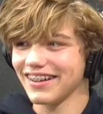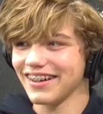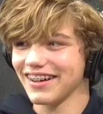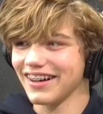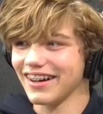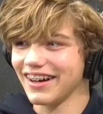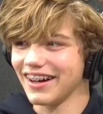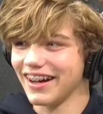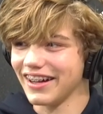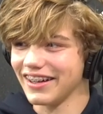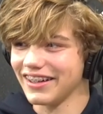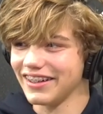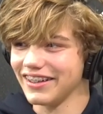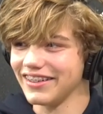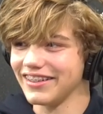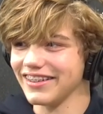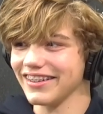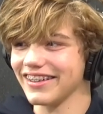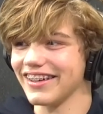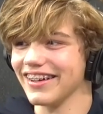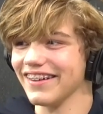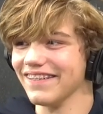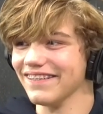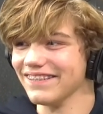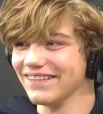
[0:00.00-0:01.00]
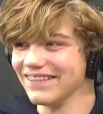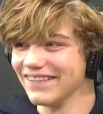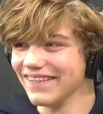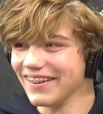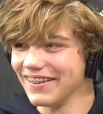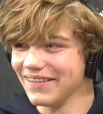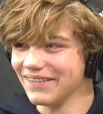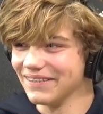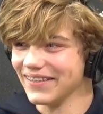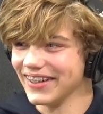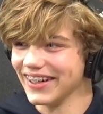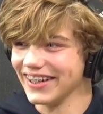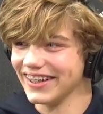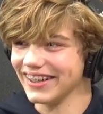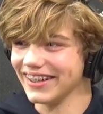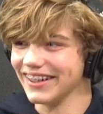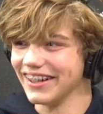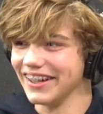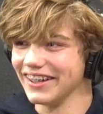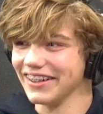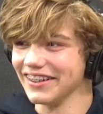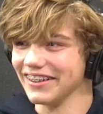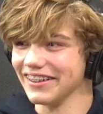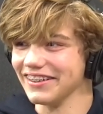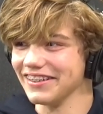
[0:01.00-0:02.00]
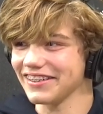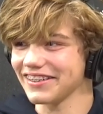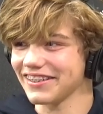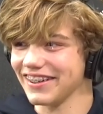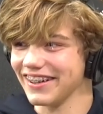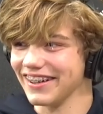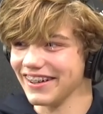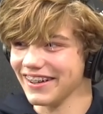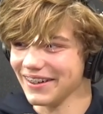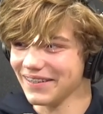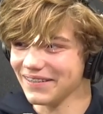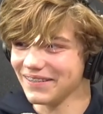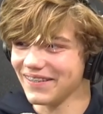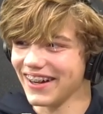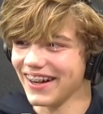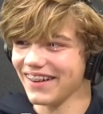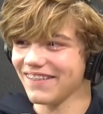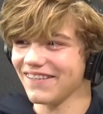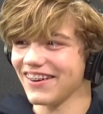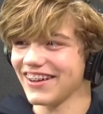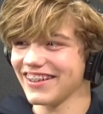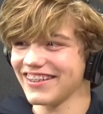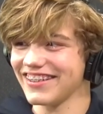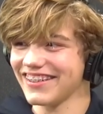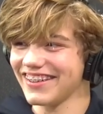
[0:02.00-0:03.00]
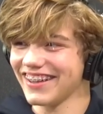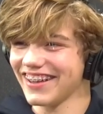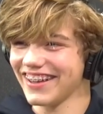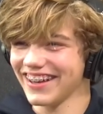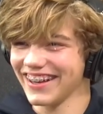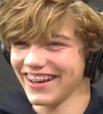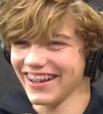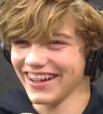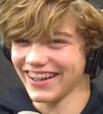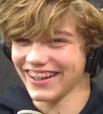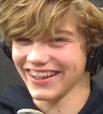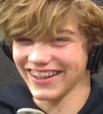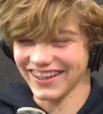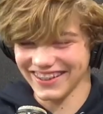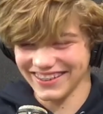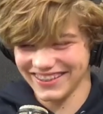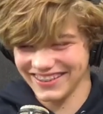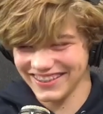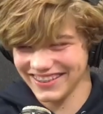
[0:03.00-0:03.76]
I need to get English grade up. I watched it in English.